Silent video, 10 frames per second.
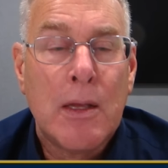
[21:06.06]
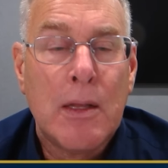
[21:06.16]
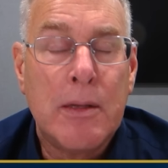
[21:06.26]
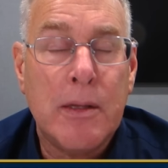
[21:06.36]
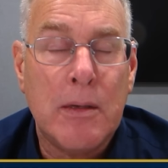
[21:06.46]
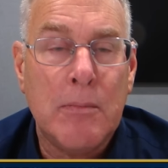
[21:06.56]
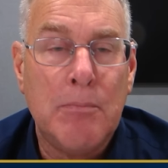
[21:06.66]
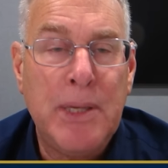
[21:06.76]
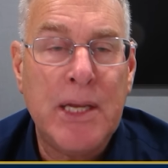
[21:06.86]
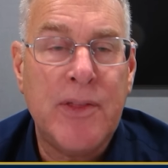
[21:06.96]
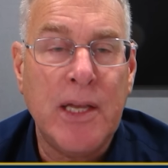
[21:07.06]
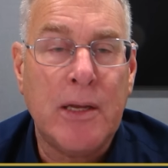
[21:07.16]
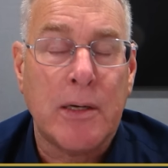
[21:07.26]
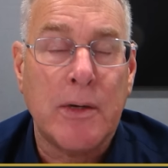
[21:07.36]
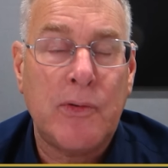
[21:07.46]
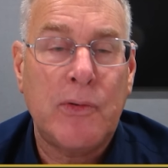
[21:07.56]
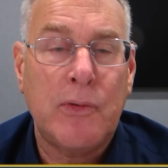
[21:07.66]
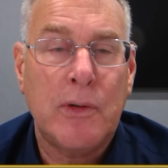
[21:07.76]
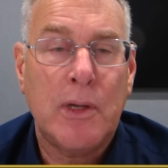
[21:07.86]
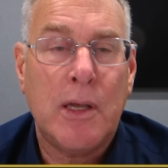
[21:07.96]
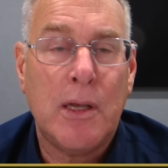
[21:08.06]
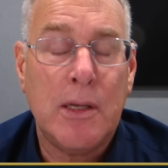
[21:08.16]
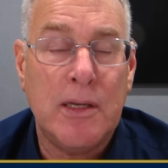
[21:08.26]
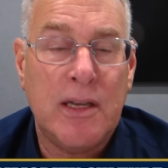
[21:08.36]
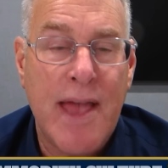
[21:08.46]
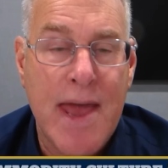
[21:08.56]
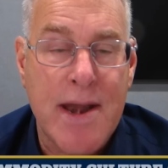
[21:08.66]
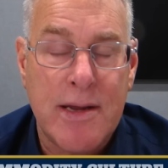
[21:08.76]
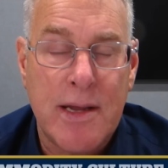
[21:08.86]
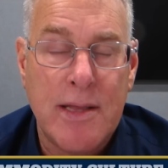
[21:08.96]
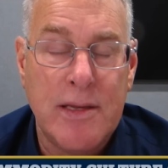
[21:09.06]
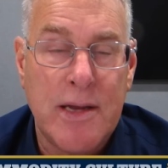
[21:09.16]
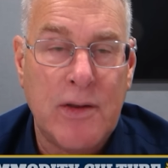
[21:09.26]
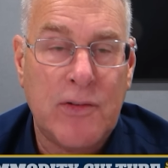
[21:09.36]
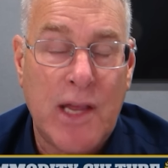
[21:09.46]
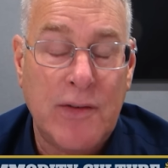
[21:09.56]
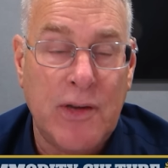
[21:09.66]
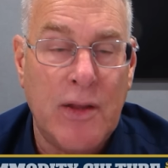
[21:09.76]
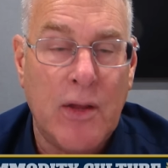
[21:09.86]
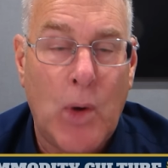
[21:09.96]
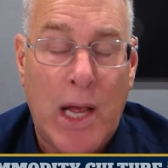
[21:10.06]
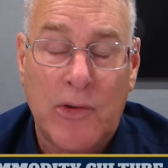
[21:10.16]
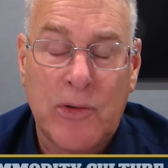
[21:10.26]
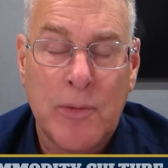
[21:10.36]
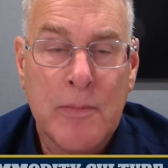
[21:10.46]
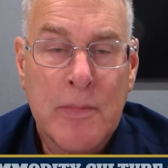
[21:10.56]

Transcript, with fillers: The big thinkers uh, in Canada and the United States and in the West,